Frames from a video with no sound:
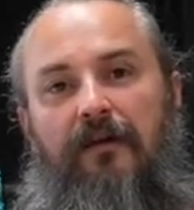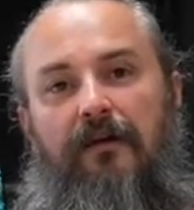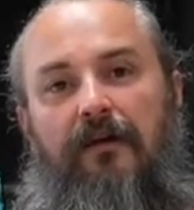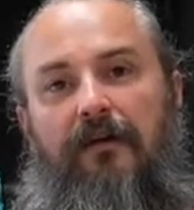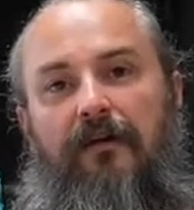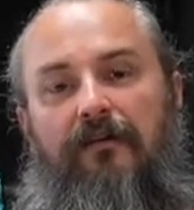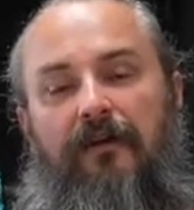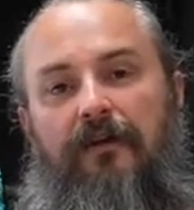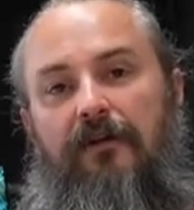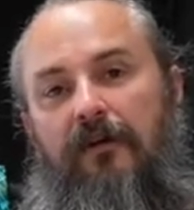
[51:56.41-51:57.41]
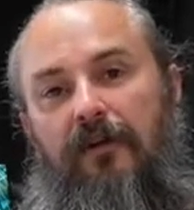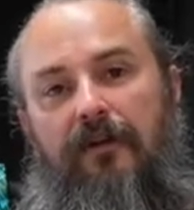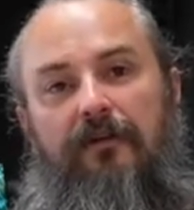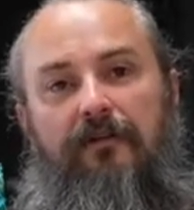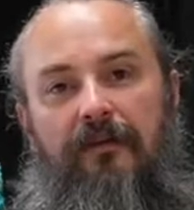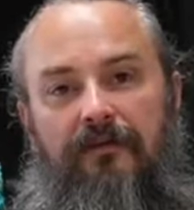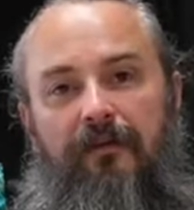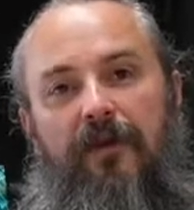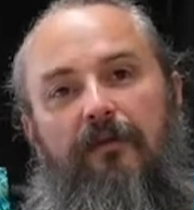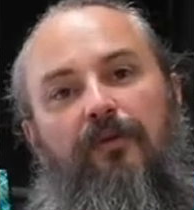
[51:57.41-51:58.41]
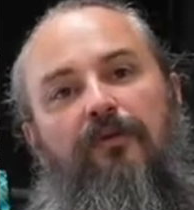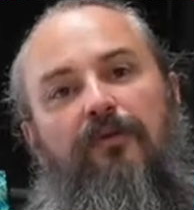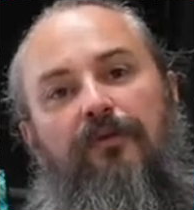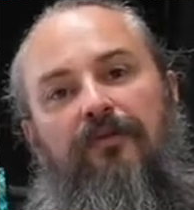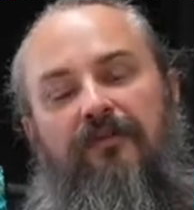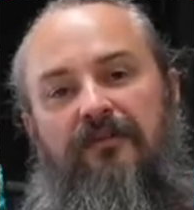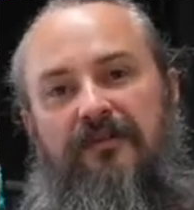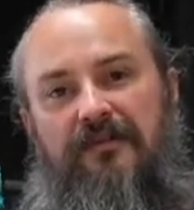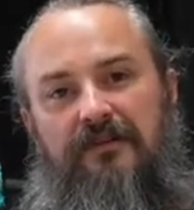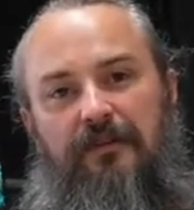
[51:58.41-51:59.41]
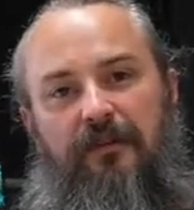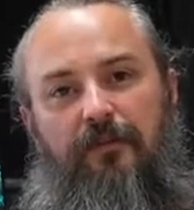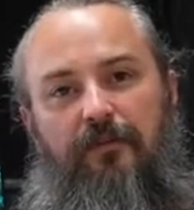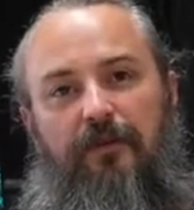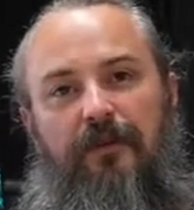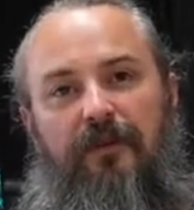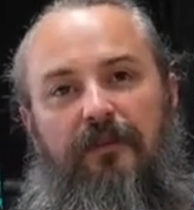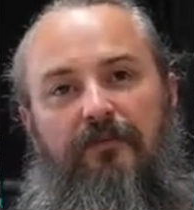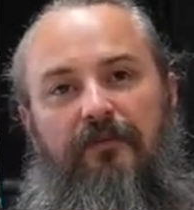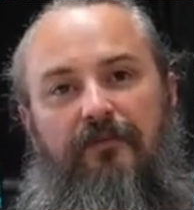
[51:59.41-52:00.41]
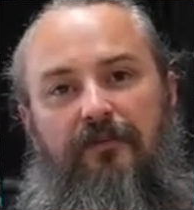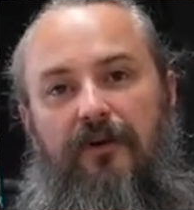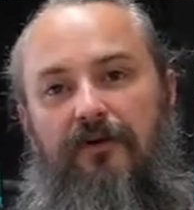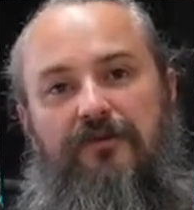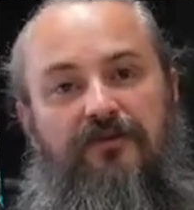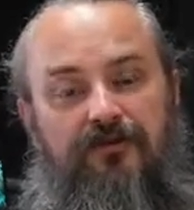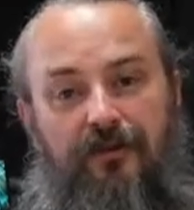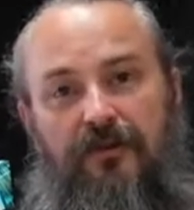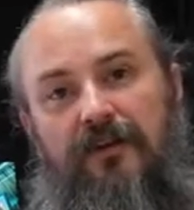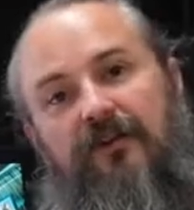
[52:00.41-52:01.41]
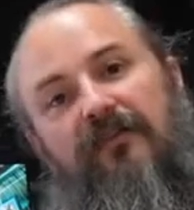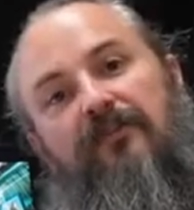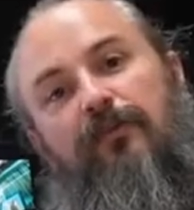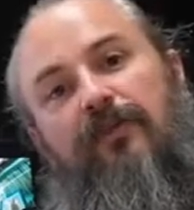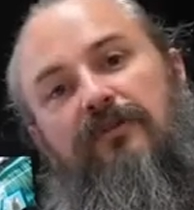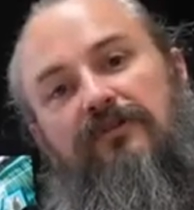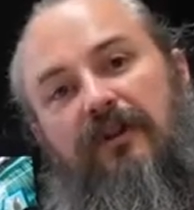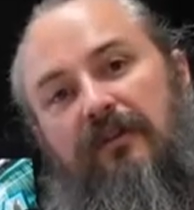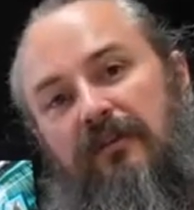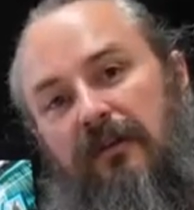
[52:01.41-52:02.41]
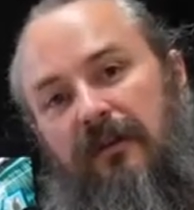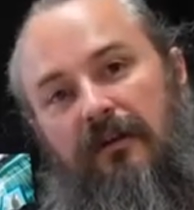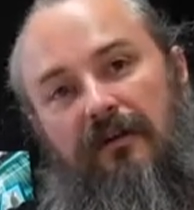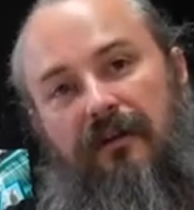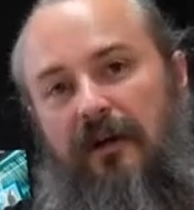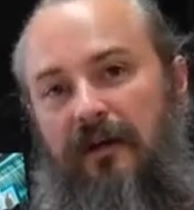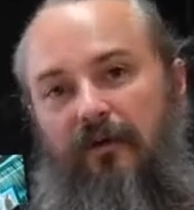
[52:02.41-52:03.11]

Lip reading: I was like, no, like, there's people who sincerely believe very strongly in this project, and hey,